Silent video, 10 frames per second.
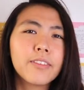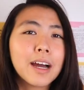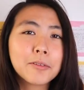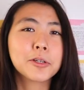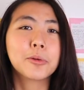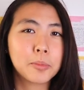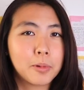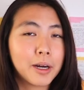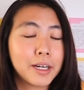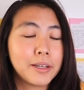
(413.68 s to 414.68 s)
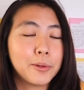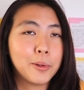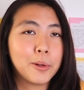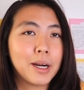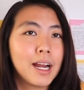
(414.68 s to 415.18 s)
if I were to go to a party
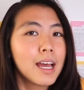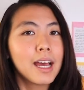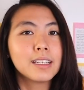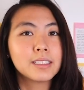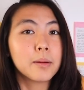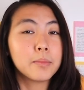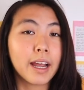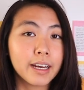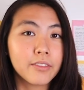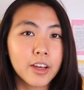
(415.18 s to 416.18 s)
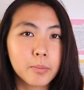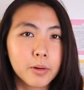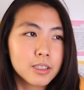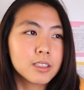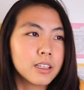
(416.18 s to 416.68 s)
or some night event.
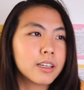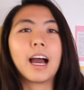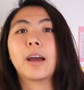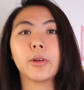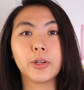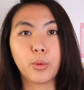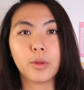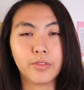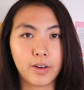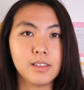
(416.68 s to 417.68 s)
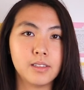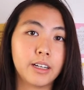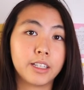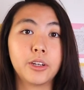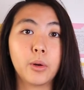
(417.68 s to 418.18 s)
Personally, I would go with friends I
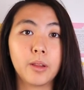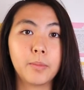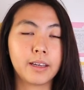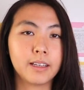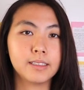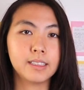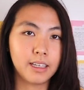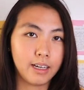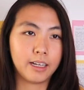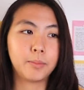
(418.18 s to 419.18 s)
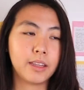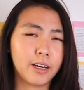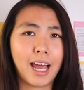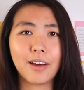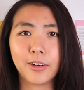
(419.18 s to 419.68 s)
already know it because I'd be
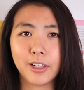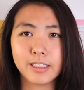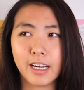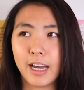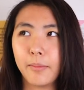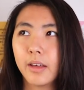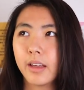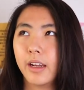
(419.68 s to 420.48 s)
there to have a good time.